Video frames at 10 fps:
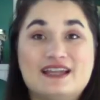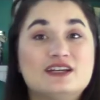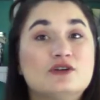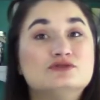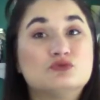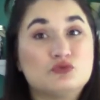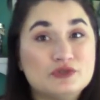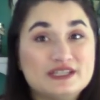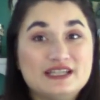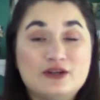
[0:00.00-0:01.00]
and it goes
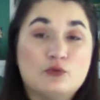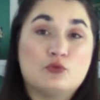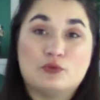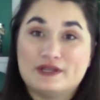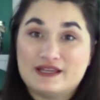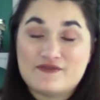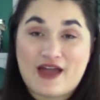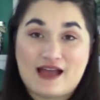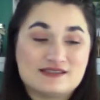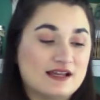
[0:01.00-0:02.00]
really, really
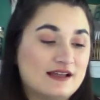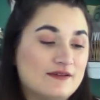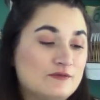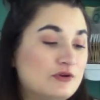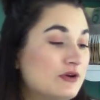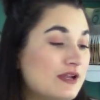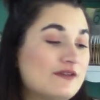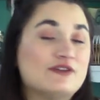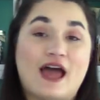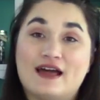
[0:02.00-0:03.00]
fast. I could
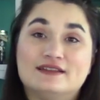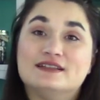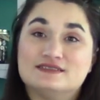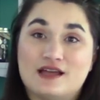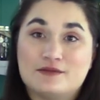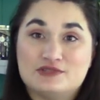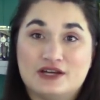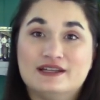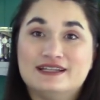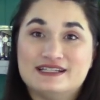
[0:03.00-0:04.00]
have had this top
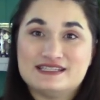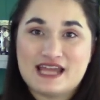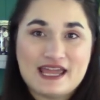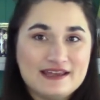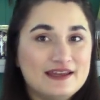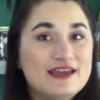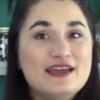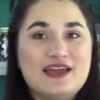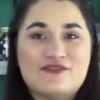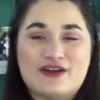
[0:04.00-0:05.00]
done in a day
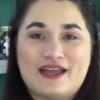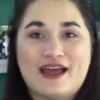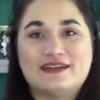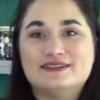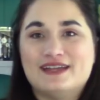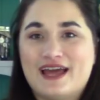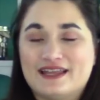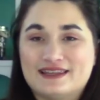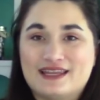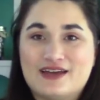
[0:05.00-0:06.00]
if I hadn't
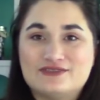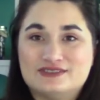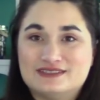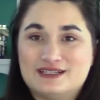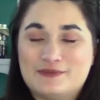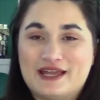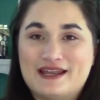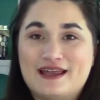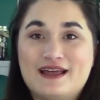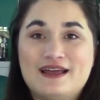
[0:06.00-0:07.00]
have left a little
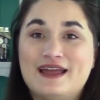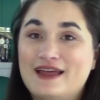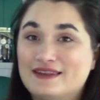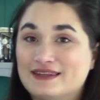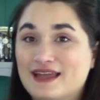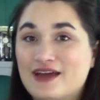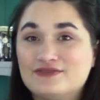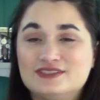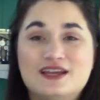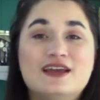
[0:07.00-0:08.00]
bit
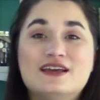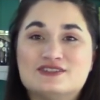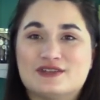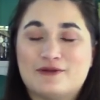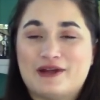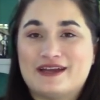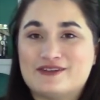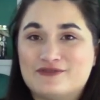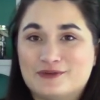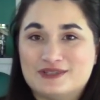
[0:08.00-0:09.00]
left so that way I
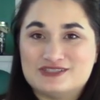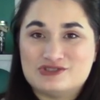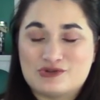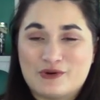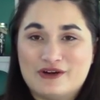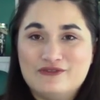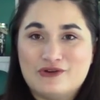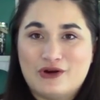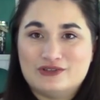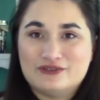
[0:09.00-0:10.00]
could film this tutorial
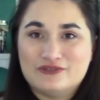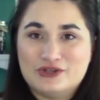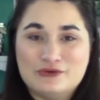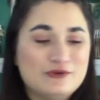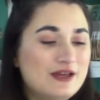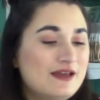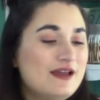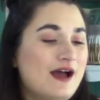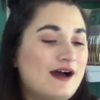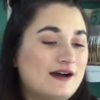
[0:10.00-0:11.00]
for all of you.
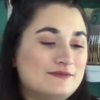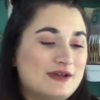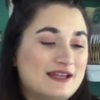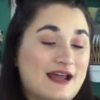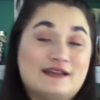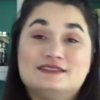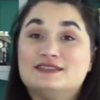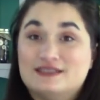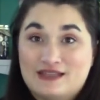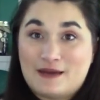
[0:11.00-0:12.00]
Um, and I
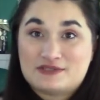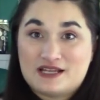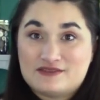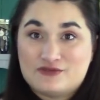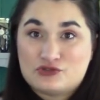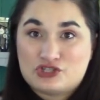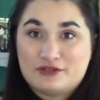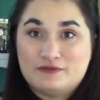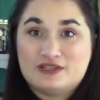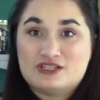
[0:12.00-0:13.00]
did the lap size
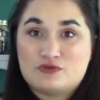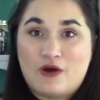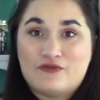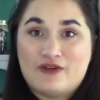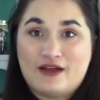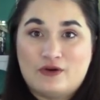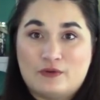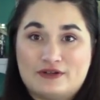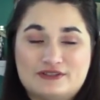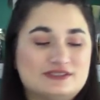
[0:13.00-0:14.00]
version with the 12 fat
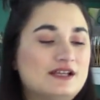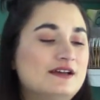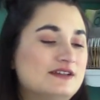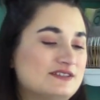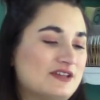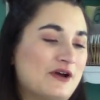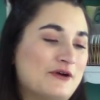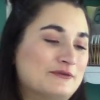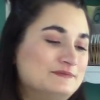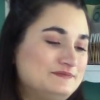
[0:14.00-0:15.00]
quarters.
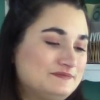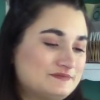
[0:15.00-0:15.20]
So